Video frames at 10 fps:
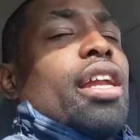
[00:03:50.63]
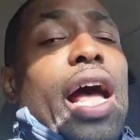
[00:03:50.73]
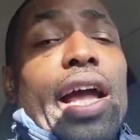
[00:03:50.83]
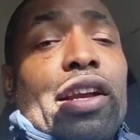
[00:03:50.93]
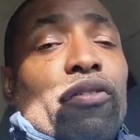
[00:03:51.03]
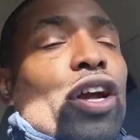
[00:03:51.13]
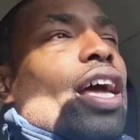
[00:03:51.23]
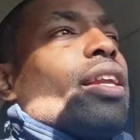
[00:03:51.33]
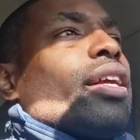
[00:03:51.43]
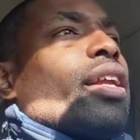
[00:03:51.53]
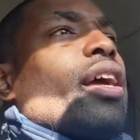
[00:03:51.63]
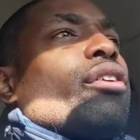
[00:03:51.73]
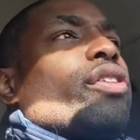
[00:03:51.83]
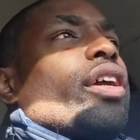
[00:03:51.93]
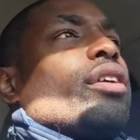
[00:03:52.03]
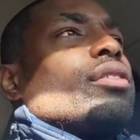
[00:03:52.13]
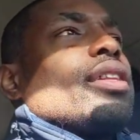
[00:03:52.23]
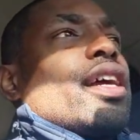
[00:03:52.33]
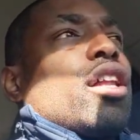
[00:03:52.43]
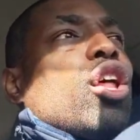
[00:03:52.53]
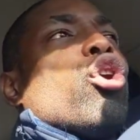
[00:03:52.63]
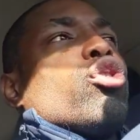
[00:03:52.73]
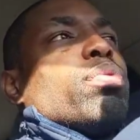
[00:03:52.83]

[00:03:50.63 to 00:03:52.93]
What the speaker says: I never had an igniter that glowed